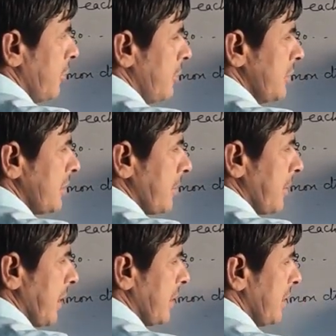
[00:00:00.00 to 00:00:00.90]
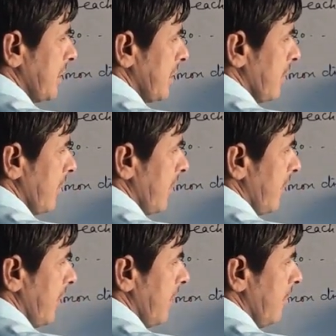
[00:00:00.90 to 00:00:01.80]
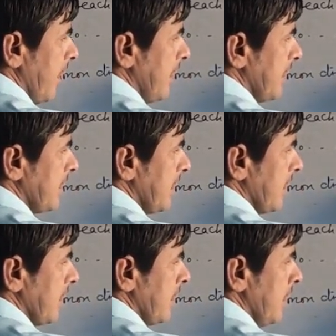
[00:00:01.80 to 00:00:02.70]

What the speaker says: to subtract this number. 1 minus 3.